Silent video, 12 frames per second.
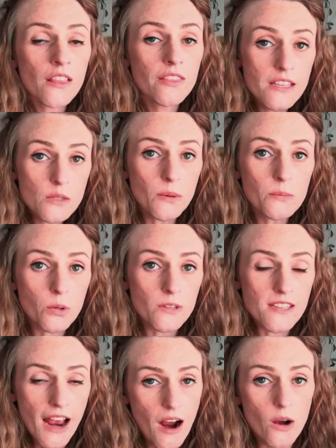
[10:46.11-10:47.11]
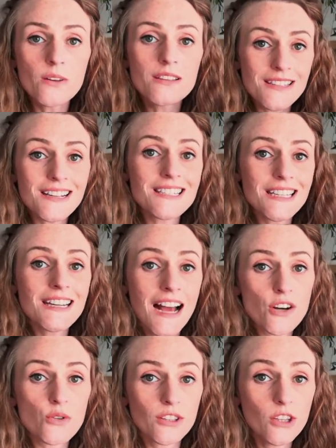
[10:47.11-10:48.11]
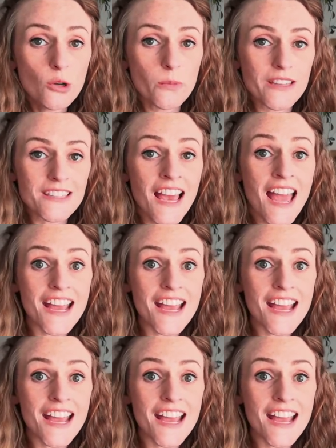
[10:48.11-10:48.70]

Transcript: This one puts out 1600 lumens.